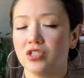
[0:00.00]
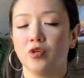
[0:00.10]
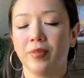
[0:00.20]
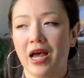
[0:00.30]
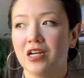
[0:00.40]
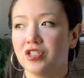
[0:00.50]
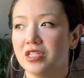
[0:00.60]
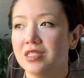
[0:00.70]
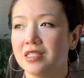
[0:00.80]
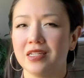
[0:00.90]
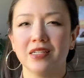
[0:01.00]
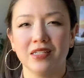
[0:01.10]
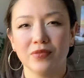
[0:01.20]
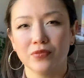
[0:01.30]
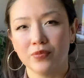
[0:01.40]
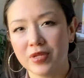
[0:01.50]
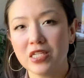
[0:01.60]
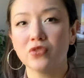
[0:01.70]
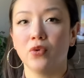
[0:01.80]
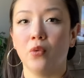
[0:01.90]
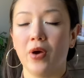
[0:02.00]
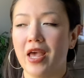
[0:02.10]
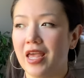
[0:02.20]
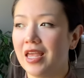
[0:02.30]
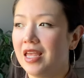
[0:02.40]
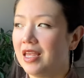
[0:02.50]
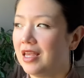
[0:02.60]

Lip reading: your passions in a peaceful way,